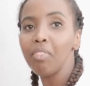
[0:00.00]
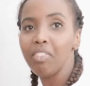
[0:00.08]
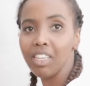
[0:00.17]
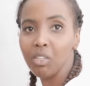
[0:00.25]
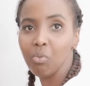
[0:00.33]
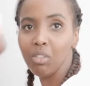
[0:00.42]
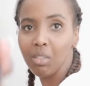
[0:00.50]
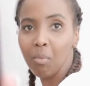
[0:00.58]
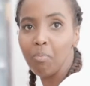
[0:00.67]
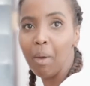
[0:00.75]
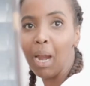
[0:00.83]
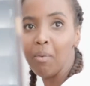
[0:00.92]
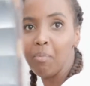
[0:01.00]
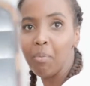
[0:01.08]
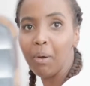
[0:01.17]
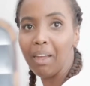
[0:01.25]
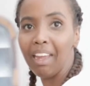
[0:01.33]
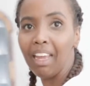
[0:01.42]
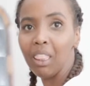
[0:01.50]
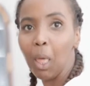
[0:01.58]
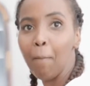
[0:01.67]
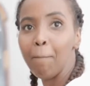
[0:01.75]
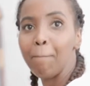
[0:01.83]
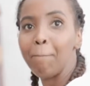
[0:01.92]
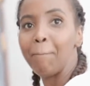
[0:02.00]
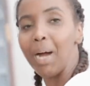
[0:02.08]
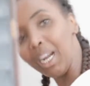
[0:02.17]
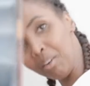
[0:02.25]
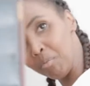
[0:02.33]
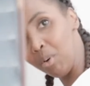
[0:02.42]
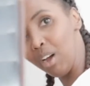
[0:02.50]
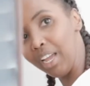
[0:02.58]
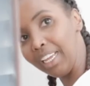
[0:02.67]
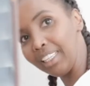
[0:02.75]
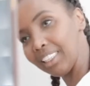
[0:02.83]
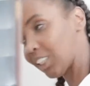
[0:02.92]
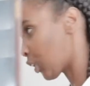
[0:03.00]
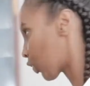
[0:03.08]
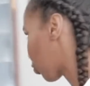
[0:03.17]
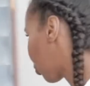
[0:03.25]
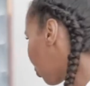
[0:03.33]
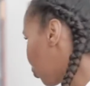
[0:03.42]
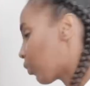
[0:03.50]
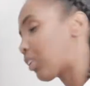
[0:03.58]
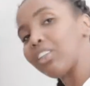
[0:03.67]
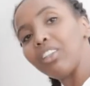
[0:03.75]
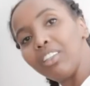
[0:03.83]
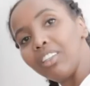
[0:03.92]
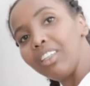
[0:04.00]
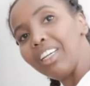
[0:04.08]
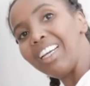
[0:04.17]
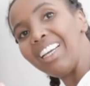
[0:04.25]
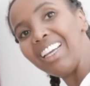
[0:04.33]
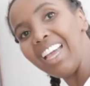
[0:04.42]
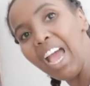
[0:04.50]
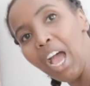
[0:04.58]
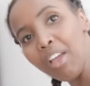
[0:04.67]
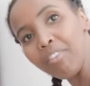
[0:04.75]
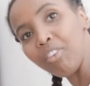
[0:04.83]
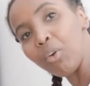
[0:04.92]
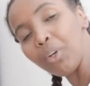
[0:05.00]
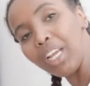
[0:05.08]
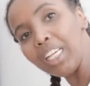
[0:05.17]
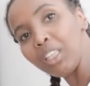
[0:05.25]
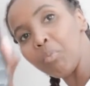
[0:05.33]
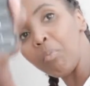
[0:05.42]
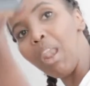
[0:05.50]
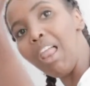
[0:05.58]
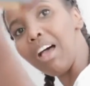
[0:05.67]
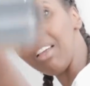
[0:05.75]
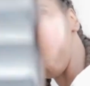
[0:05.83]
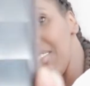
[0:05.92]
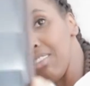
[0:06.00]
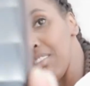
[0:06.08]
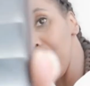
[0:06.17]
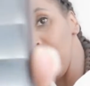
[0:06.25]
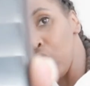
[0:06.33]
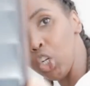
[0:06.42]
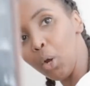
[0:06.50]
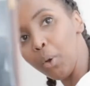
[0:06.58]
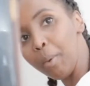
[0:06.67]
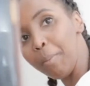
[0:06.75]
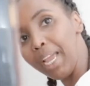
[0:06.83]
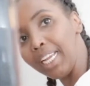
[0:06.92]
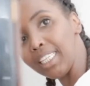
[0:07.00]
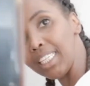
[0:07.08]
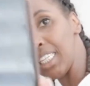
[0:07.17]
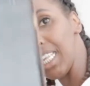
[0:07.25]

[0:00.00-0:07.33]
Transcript: This was the bad boy. This is called iPhone 8 Plus. Do you know what I mean?